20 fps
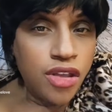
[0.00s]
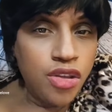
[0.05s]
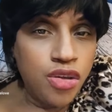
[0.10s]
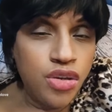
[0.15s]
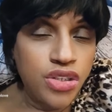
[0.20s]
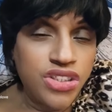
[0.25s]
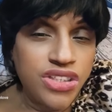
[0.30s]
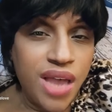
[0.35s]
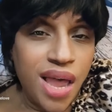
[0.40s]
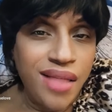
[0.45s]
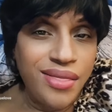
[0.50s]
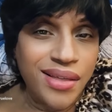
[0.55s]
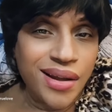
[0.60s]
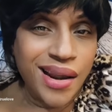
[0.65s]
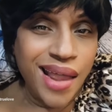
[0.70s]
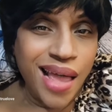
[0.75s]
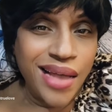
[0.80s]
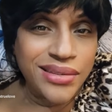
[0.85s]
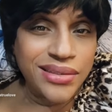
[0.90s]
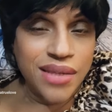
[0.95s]
You said the
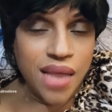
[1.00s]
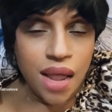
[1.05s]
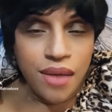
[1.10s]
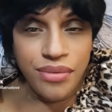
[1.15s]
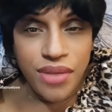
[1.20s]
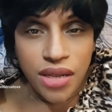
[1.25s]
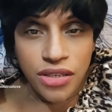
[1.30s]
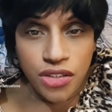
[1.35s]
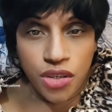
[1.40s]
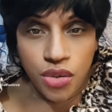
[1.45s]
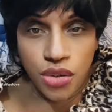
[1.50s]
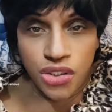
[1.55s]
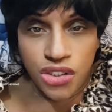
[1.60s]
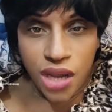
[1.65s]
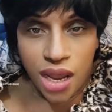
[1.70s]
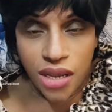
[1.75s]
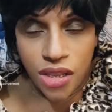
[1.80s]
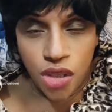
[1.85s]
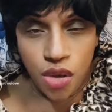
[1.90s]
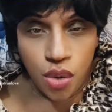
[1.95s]
last time that you
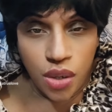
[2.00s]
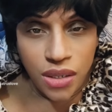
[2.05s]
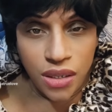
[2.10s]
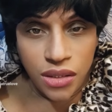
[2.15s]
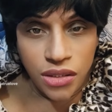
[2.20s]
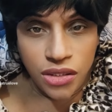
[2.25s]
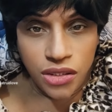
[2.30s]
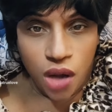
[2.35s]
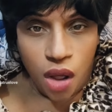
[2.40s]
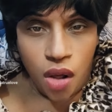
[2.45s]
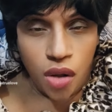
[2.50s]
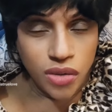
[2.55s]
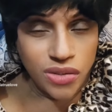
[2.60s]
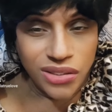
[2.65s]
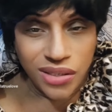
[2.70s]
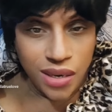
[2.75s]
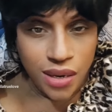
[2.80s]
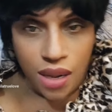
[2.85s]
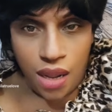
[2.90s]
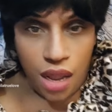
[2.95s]
checked, you an
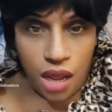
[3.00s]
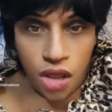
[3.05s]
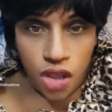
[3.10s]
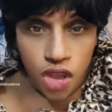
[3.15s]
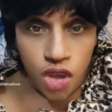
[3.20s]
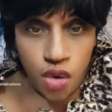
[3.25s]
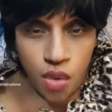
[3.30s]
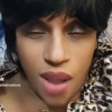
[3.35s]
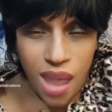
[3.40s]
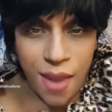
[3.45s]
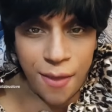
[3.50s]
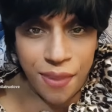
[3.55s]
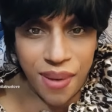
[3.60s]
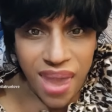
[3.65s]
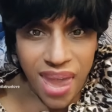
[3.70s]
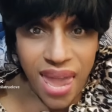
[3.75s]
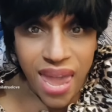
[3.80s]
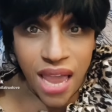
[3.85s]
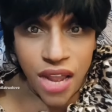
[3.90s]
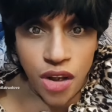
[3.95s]
adult. You ain't
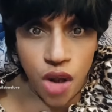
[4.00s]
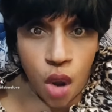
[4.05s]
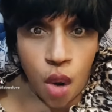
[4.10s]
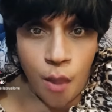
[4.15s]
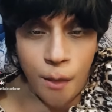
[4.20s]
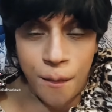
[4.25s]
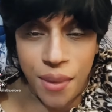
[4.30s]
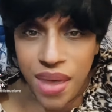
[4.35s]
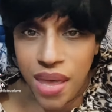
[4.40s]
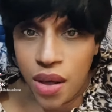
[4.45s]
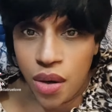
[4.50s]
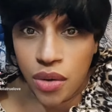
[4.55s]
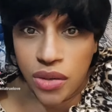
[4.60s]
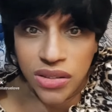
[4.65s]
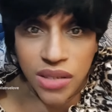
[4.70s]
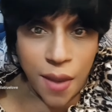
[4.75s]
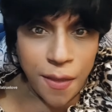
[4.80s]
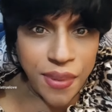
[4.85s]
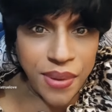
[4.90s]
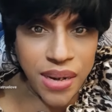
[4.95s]
paying no
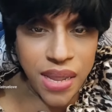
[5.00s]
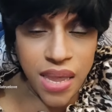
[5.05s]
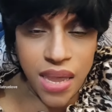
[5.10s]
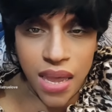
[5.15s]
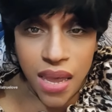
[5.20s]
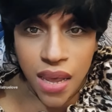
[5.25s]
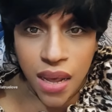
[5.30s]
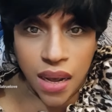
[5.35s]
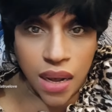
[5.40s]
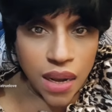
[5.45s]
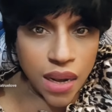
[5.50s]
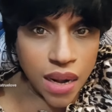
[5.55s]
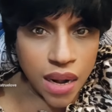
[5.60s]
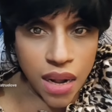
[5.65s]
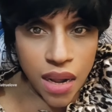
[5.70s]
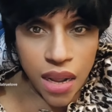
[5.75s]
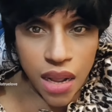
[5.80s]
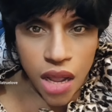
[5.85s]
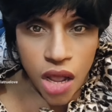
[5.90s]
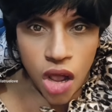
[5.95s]
bills up in here.
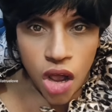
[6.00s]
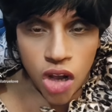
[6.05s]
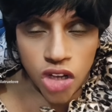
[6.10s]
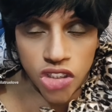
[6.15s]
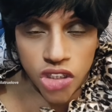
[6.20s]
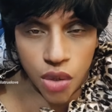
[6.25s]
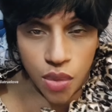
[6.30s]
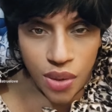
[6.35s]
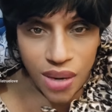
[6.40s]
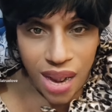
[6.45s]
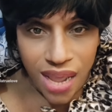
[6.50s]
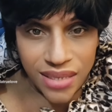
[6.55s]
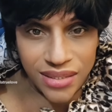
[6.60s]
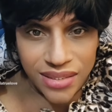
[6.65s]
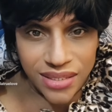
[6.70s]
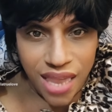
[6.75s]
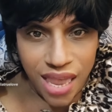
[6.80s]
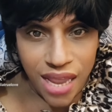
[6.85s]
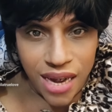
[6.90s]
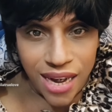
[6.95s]
So when I
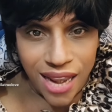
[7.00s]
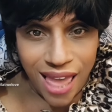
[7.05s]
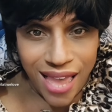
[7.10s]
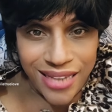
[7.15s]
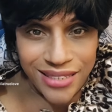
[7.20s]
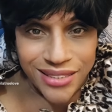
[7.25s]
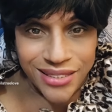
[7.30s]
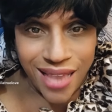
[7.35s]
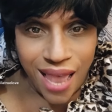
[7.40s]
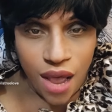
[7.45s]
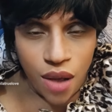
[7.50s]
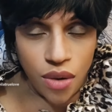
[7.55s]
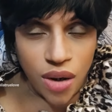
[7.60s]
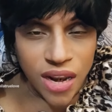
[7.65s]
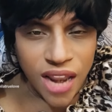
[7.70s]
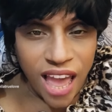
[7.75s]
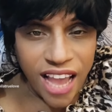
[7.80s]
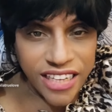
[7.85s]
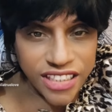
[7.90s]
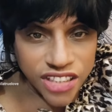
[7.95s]
say lights
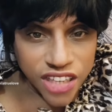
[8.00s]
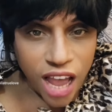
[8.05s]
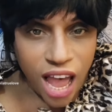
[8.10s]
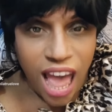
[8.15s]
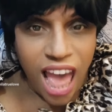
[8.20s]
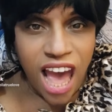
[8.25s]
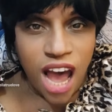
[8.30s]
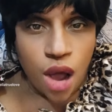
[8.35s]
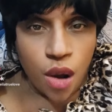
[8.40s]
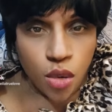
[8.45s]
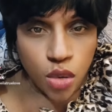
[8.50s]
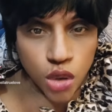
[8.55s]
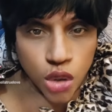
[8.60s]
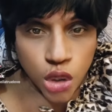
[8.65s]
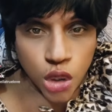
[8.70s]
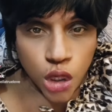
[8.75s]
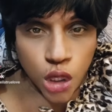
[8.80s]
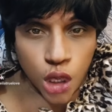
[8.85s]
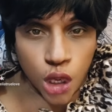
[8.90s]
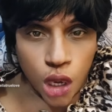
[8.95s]
out, lights are
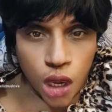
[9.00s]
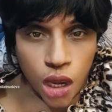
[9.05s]
out.